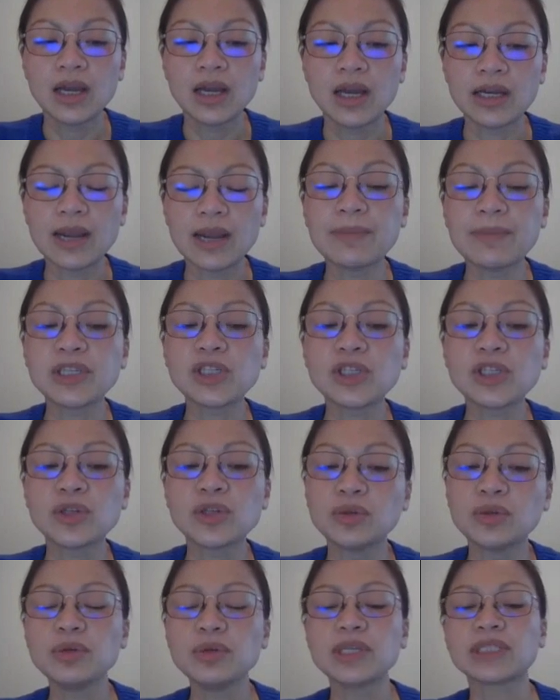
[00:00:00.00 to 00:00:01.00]
Number
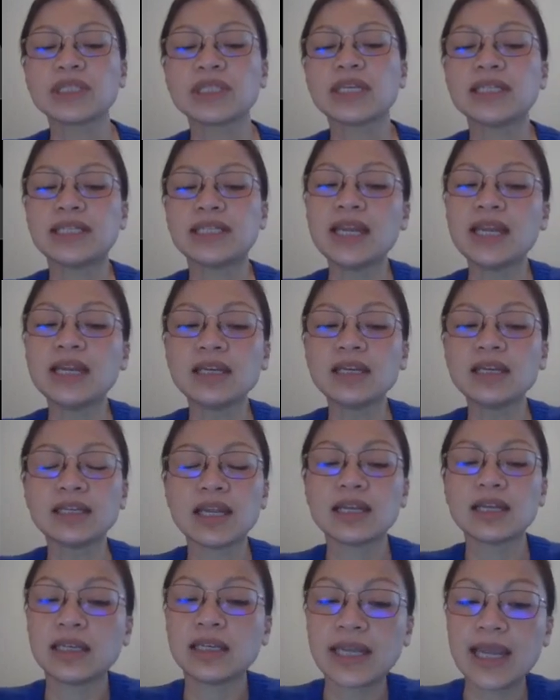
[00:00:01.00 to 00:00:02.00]
2 is the date
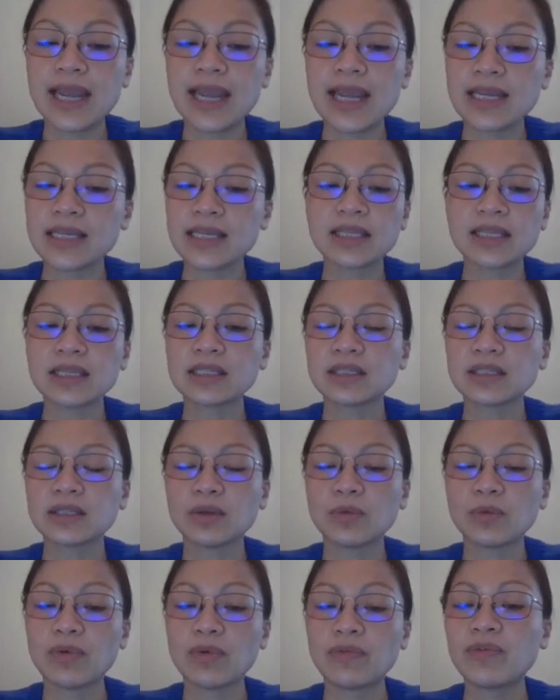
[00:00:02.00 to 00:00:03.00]
that the
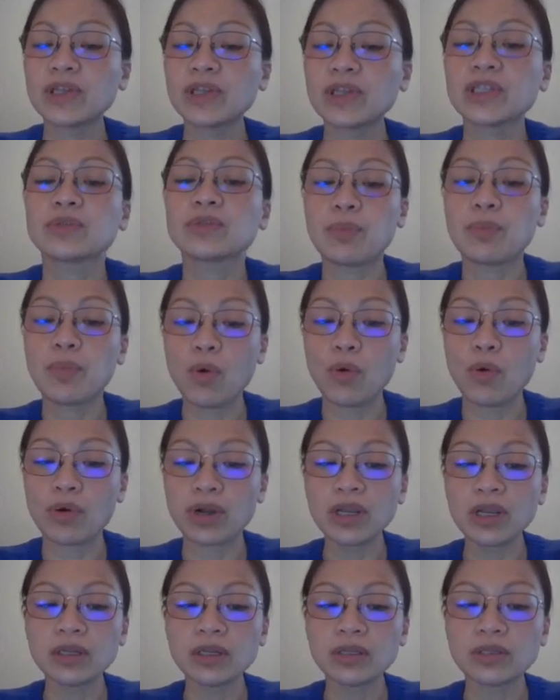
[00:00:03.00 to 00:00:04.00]
cases were first
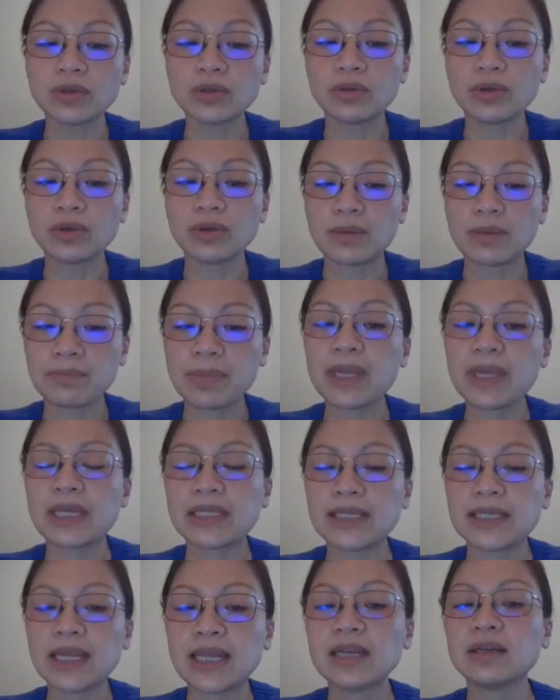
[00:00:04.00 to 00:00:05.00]
reported. So you can pick
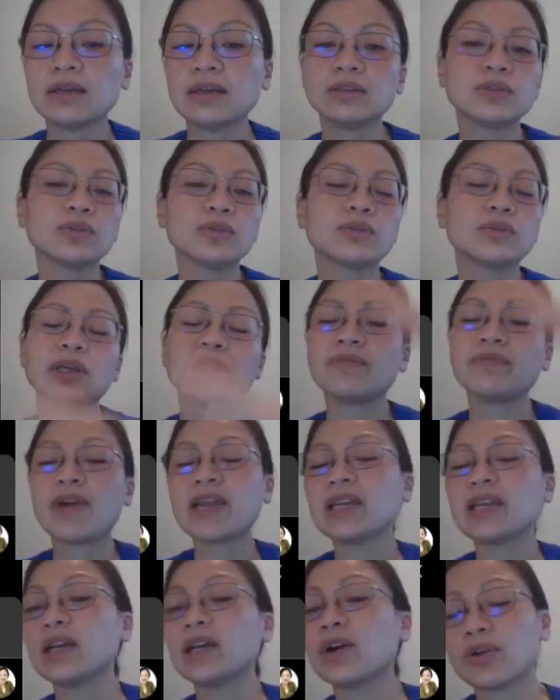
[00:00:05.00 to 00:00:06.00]
a date so that
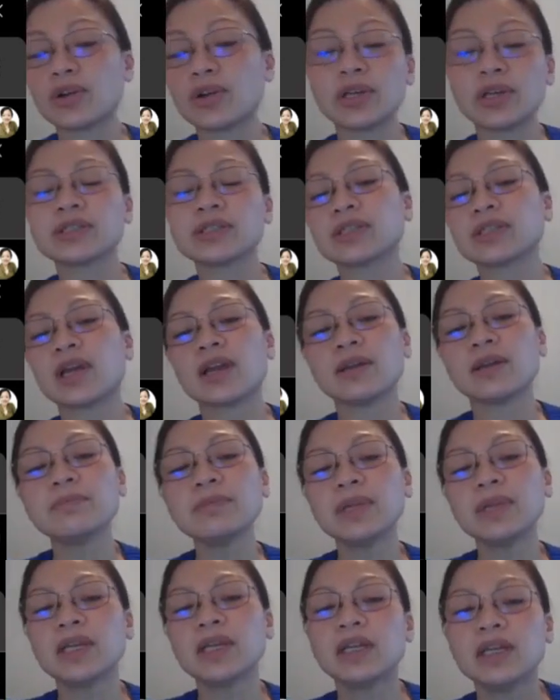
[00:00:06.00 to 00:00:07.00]
find the earliest
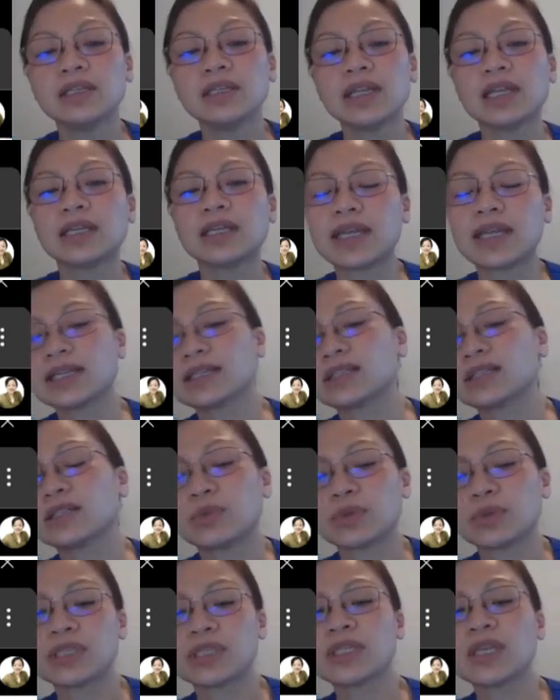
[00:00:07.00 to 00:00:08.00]
time that the
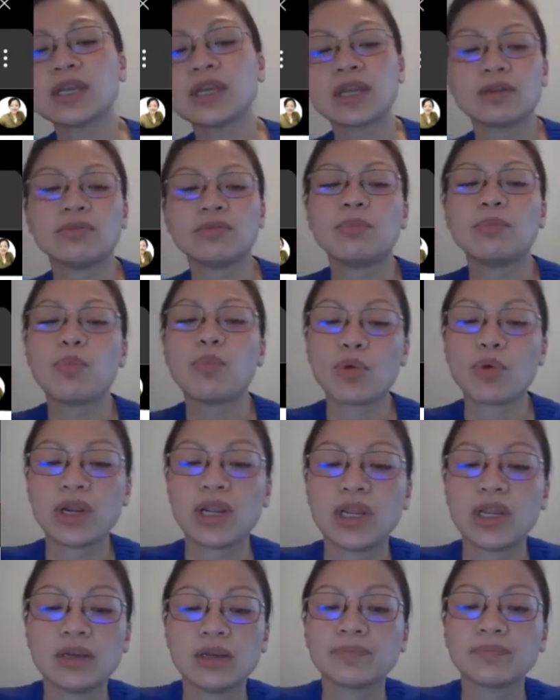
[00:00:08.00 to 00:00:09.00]
cases were sick and
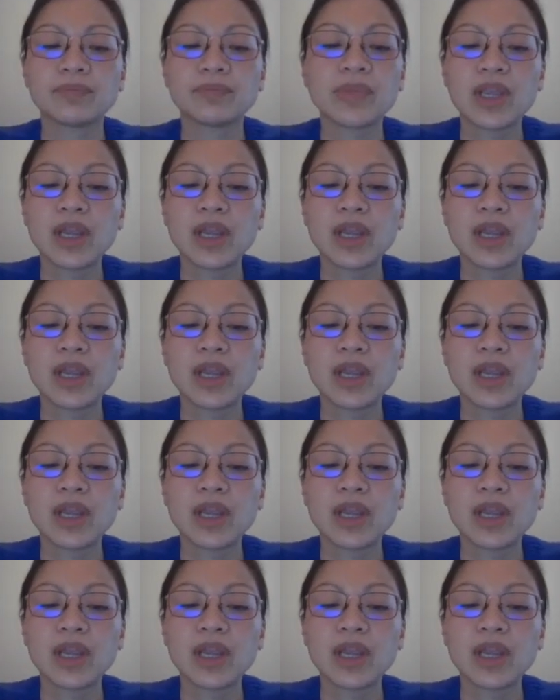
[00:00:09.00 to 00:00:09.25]
reported in.